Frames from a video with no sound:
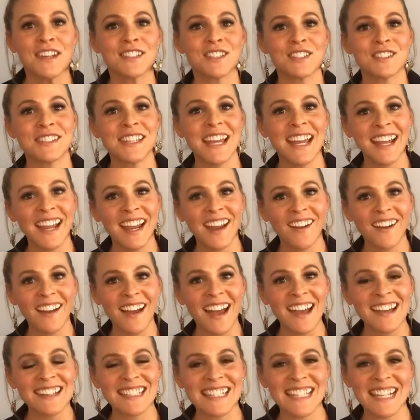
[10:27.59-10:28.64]
So take care,
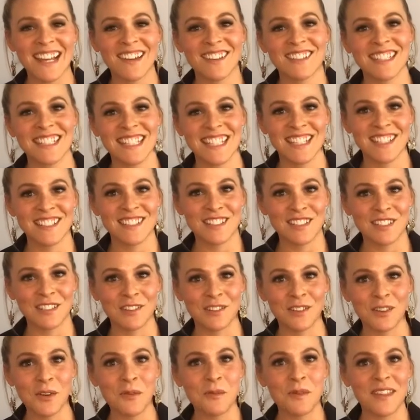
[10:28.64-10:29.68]
guys, and I'll see you
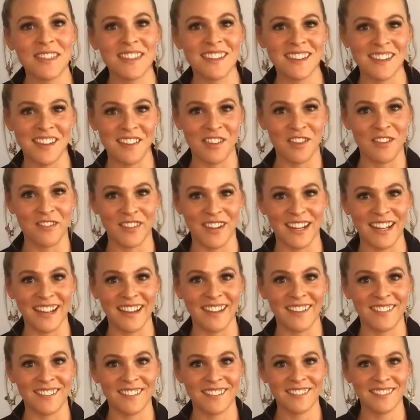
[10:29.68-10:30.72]
soon with another
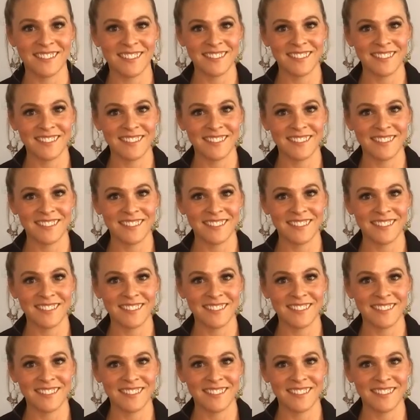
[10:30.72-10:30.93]
video.